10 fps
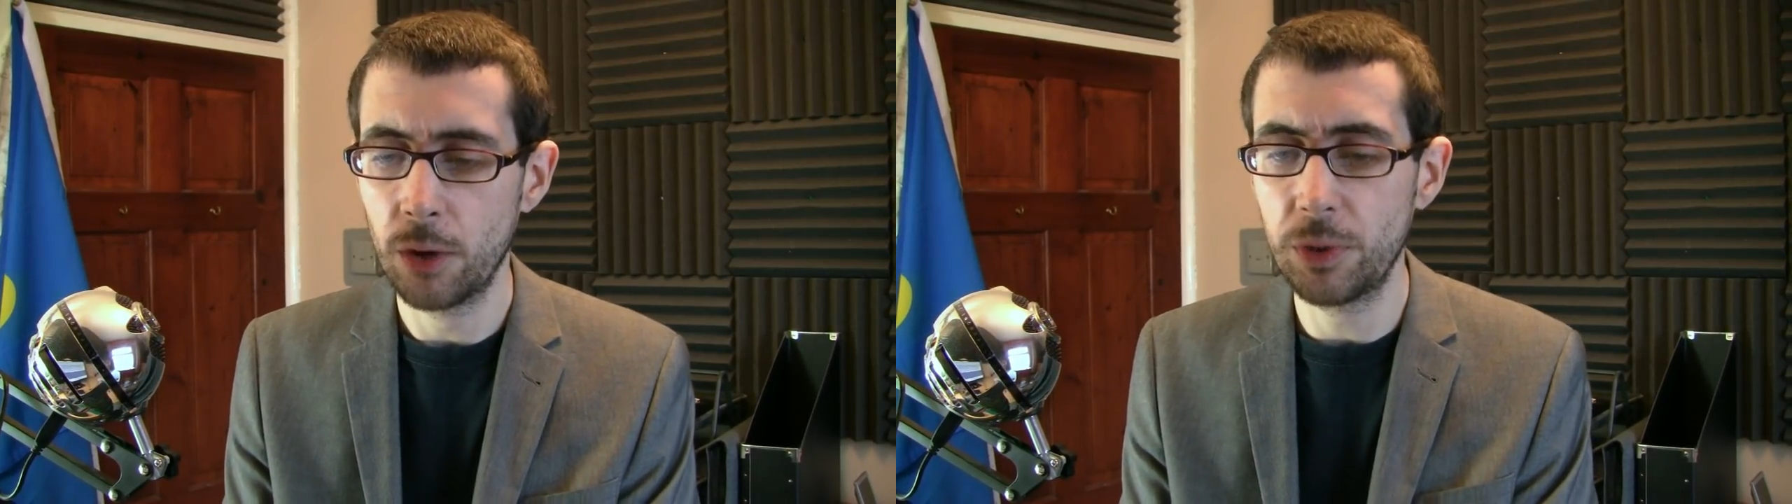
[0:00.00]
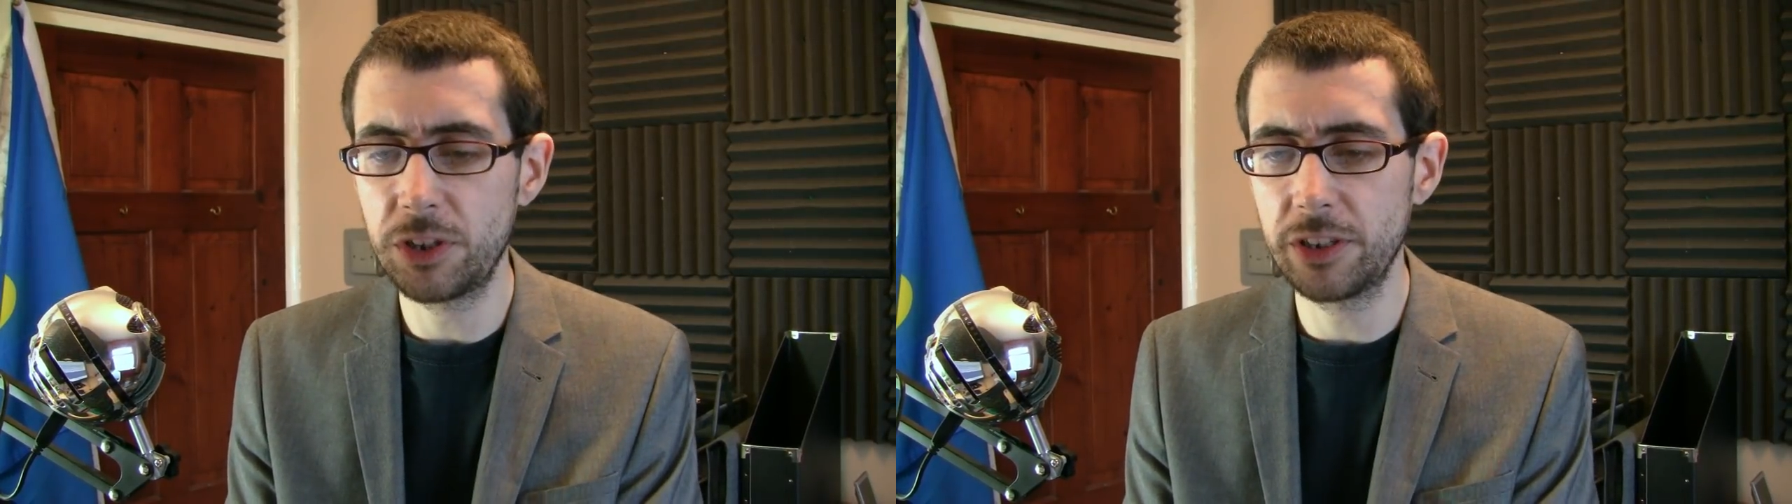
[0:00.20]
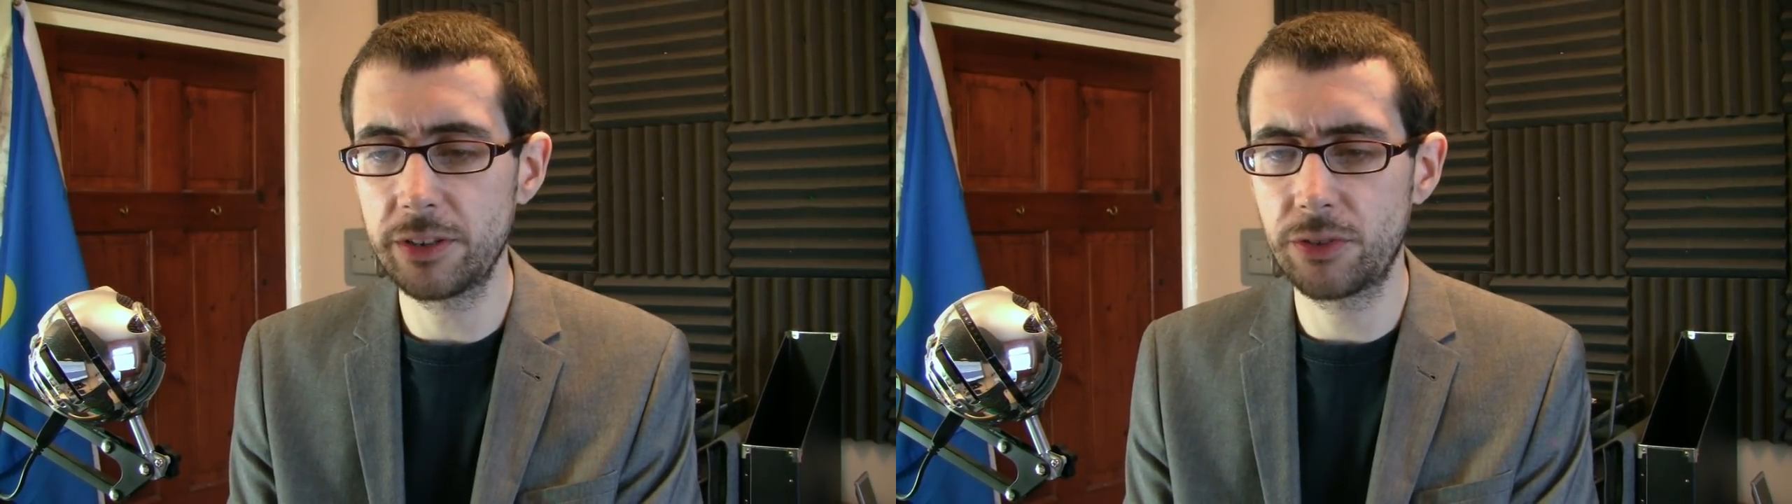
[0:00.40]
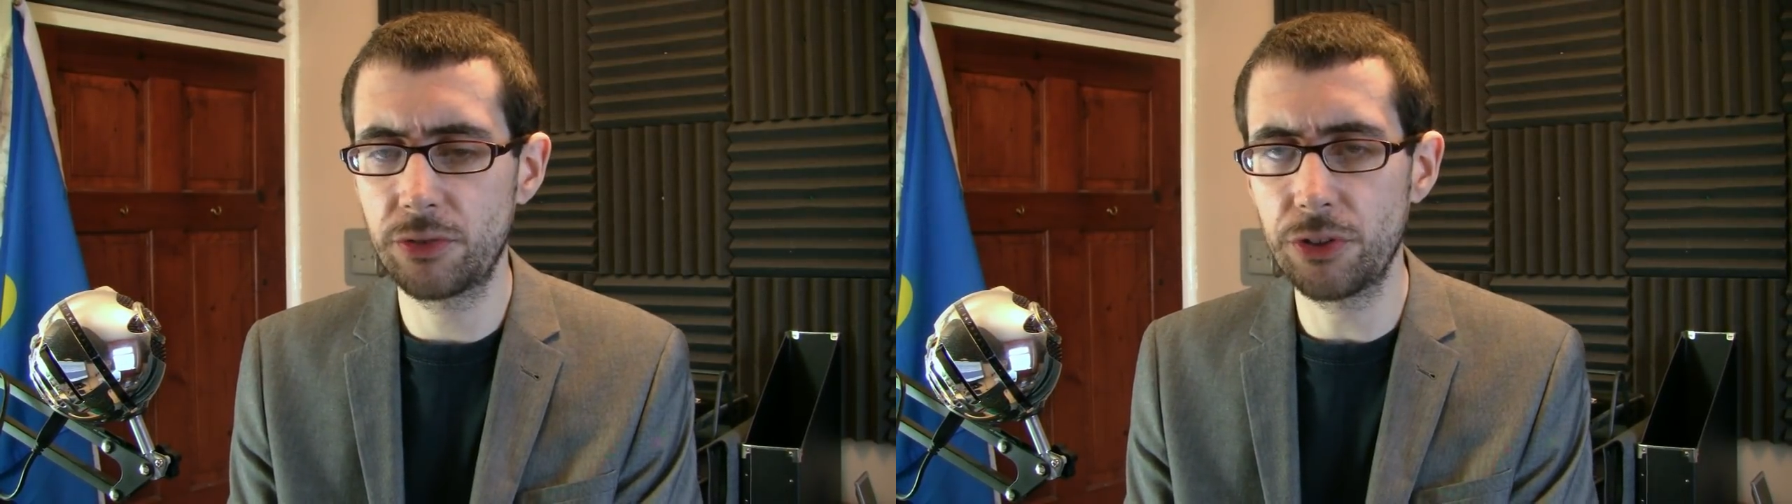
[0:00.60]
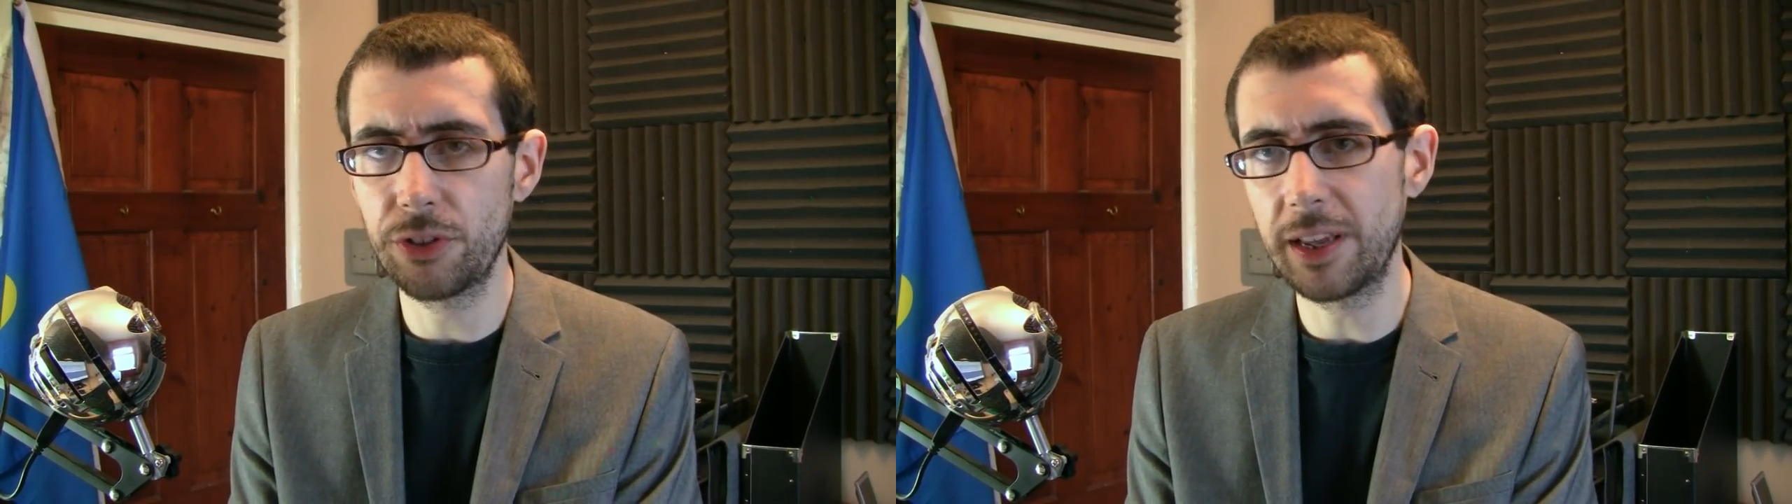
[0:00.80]
which is
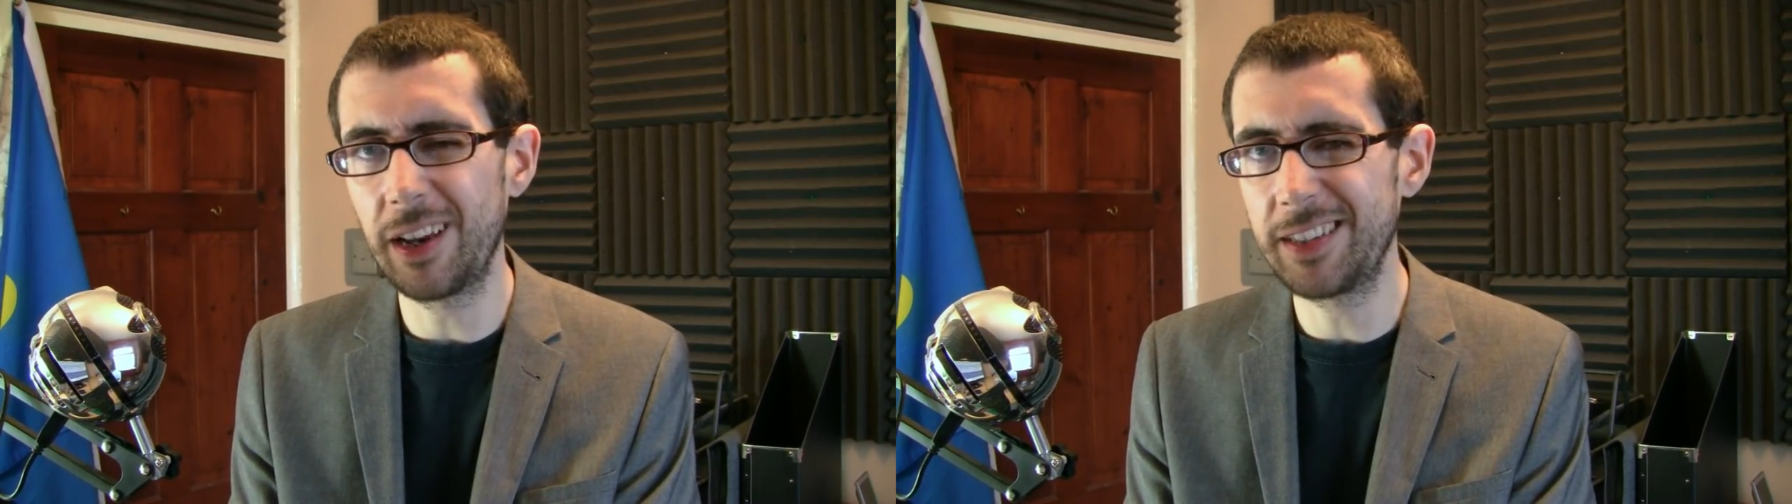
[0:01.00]
that they're